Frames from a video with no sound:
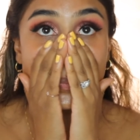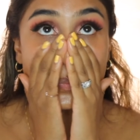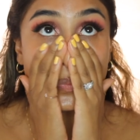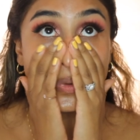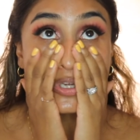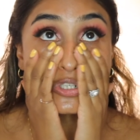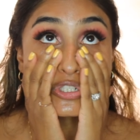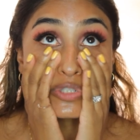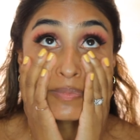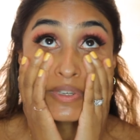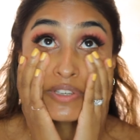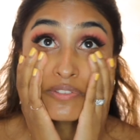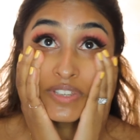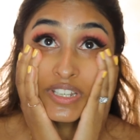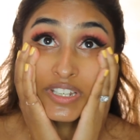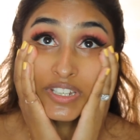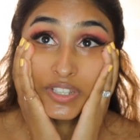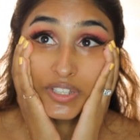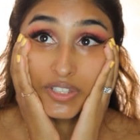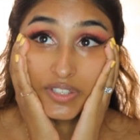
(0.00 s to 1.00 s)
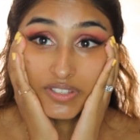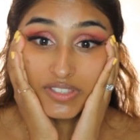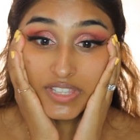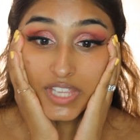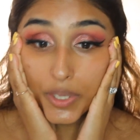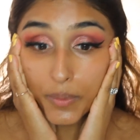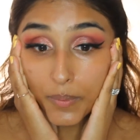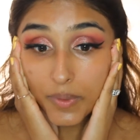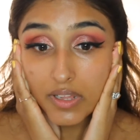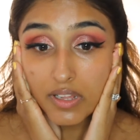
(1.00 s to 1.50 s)
watch my videos,
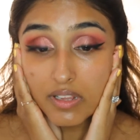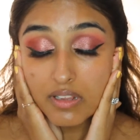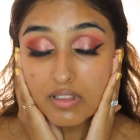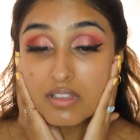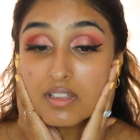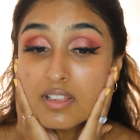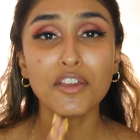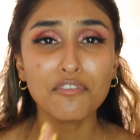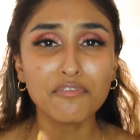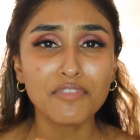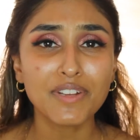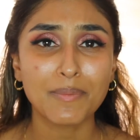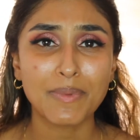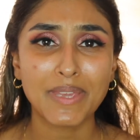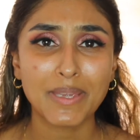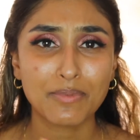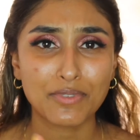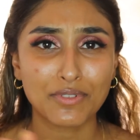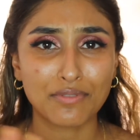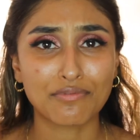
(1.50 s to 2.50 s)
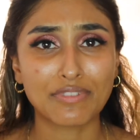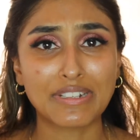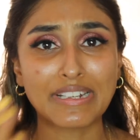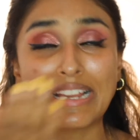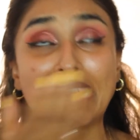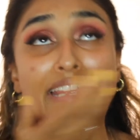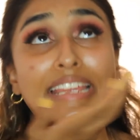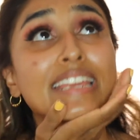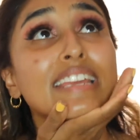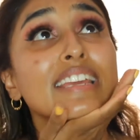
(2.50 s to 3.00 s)
they will hopefully be able to
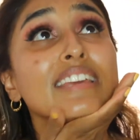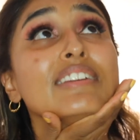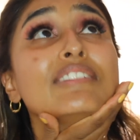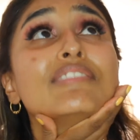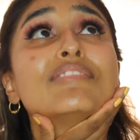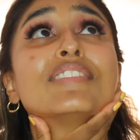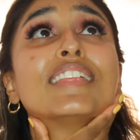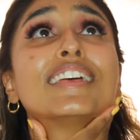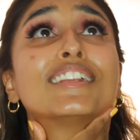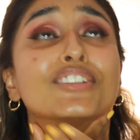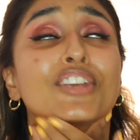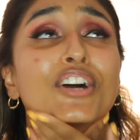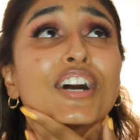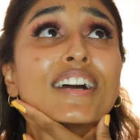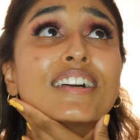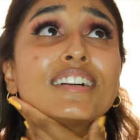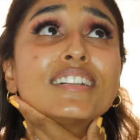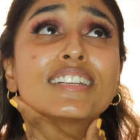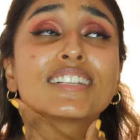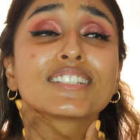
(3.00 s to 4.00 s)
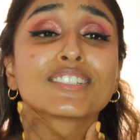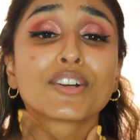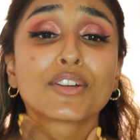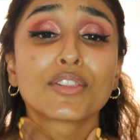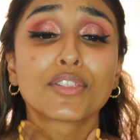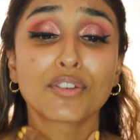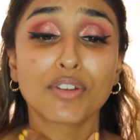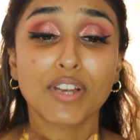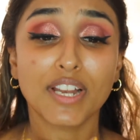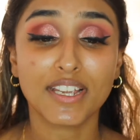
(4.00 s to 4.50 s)
relate if their child has gone
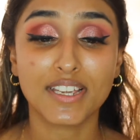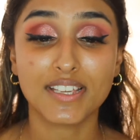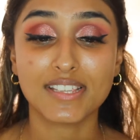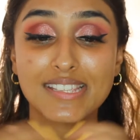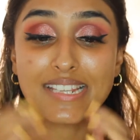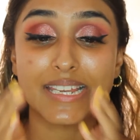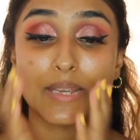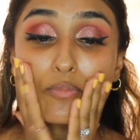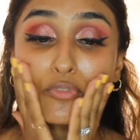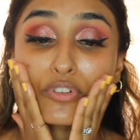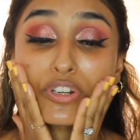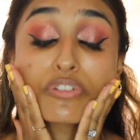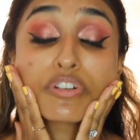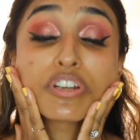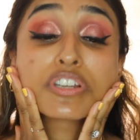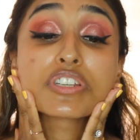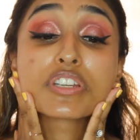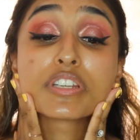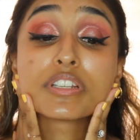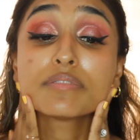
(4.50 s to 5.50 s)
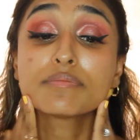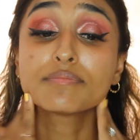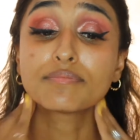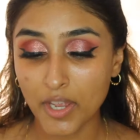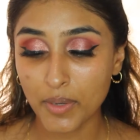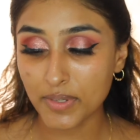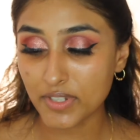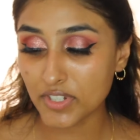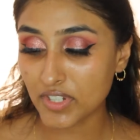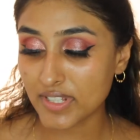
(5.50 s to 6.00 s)
through like a sleep regression. I
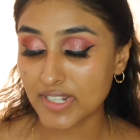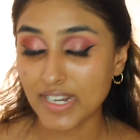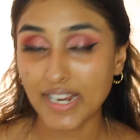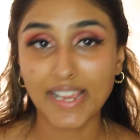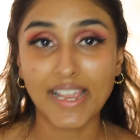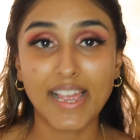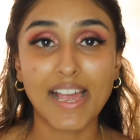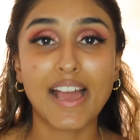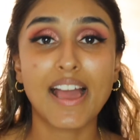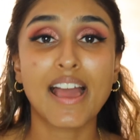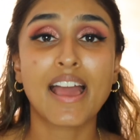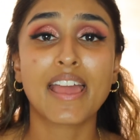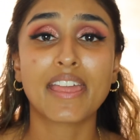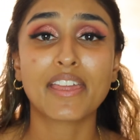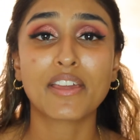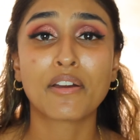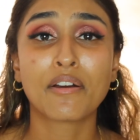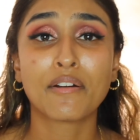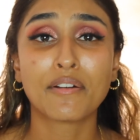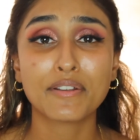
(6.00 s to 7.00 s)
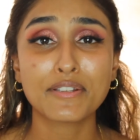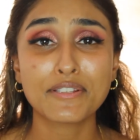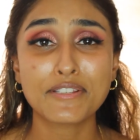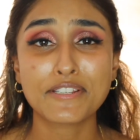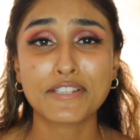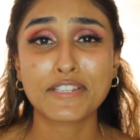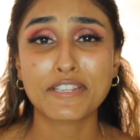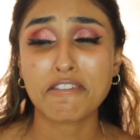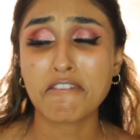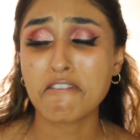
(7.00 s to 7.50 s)
was just like, I can't
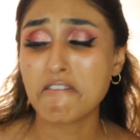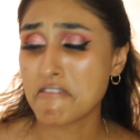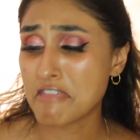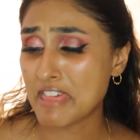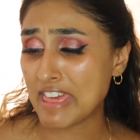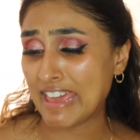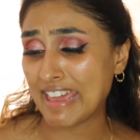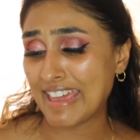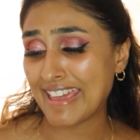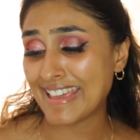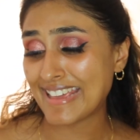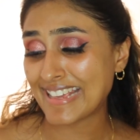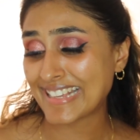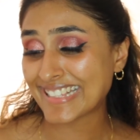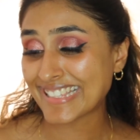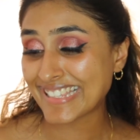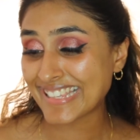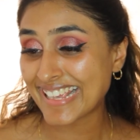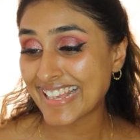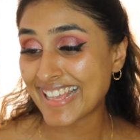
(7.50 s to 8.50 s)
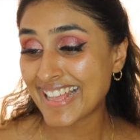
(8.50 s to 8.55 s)
do this.